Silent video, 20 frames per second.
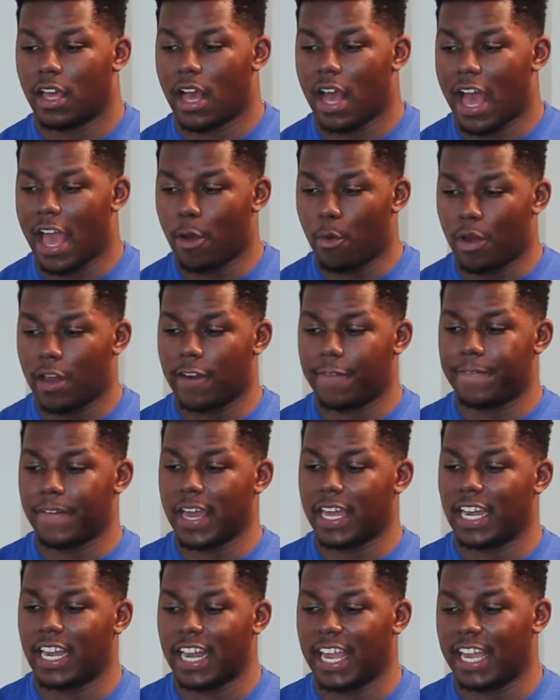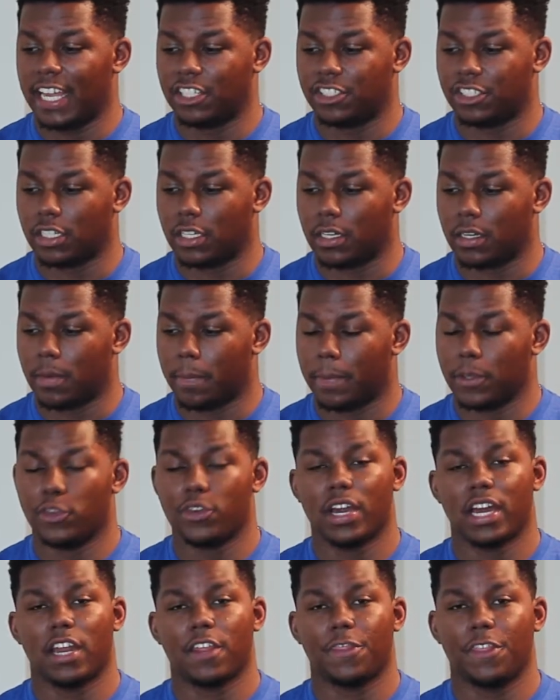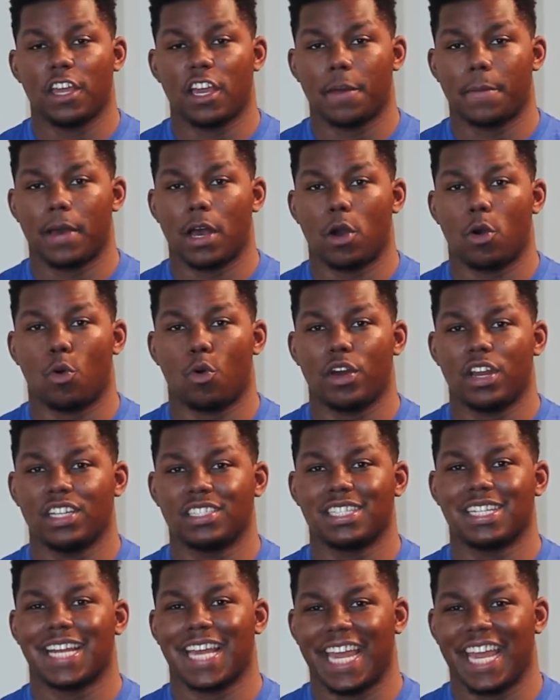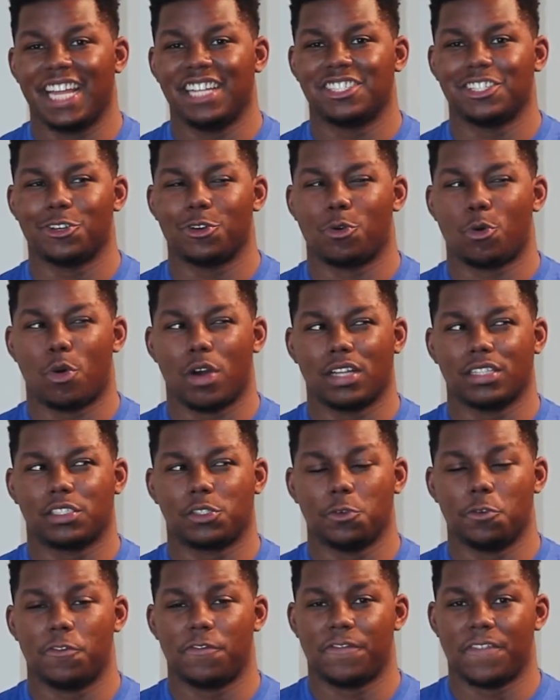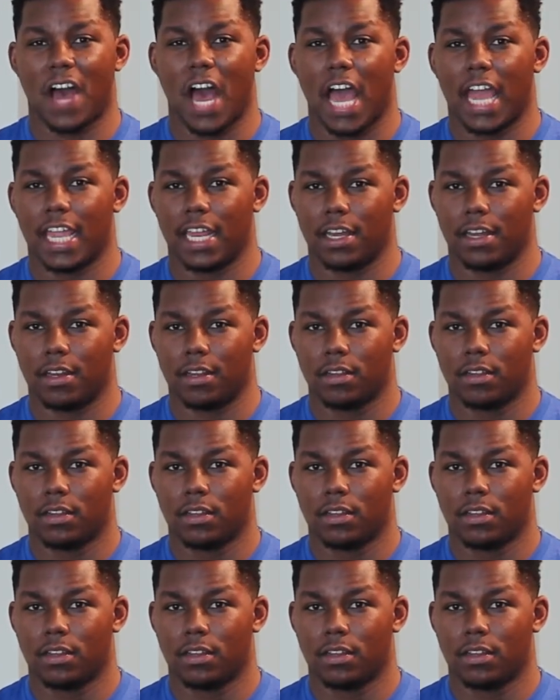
I want to find an agent, but you got to think about, what does an agent want to find?